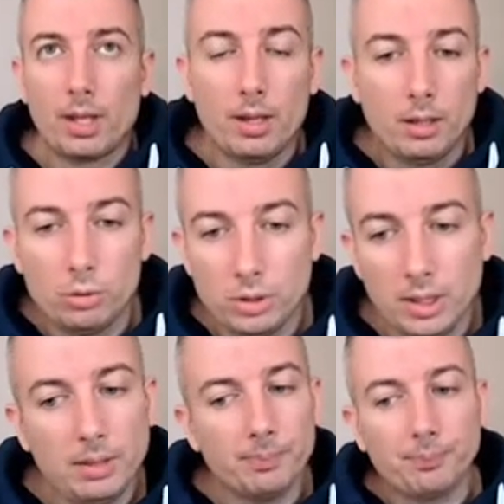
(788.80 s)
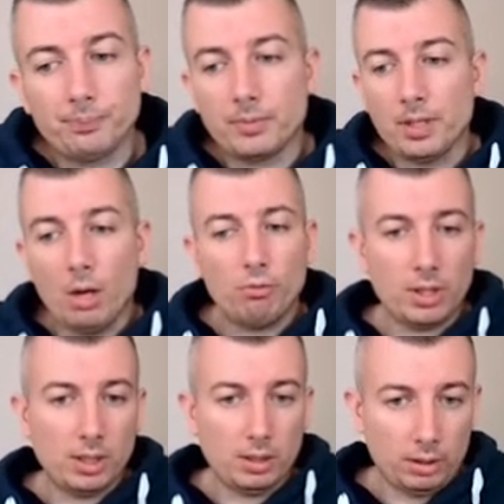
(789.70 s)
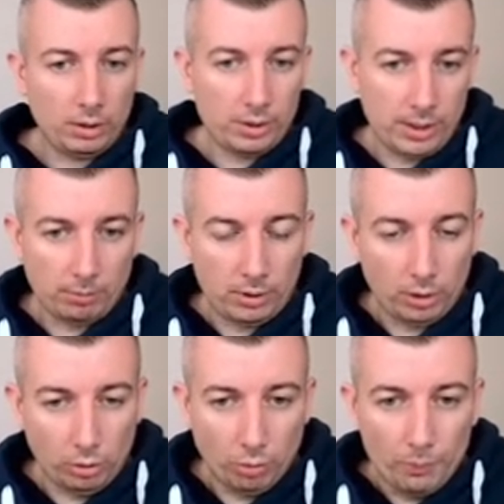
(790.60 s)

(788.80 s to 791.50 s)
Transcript: You see, now we can learn something new.